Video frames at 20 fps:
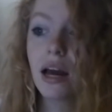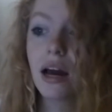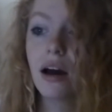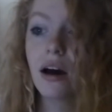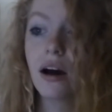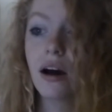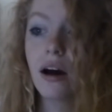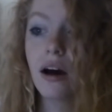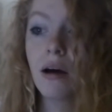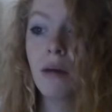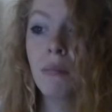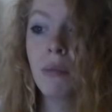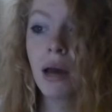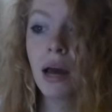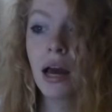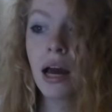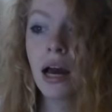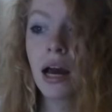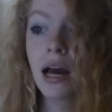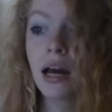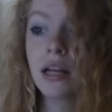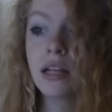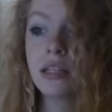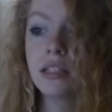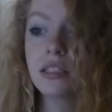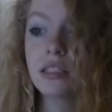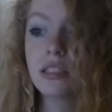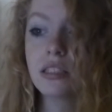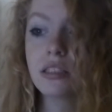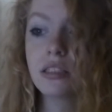
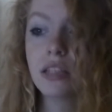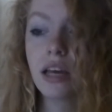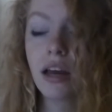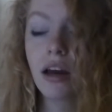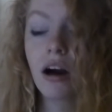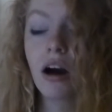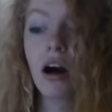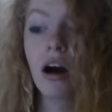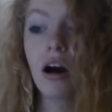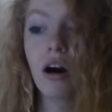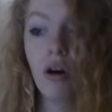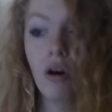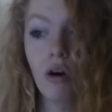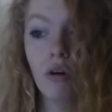and they are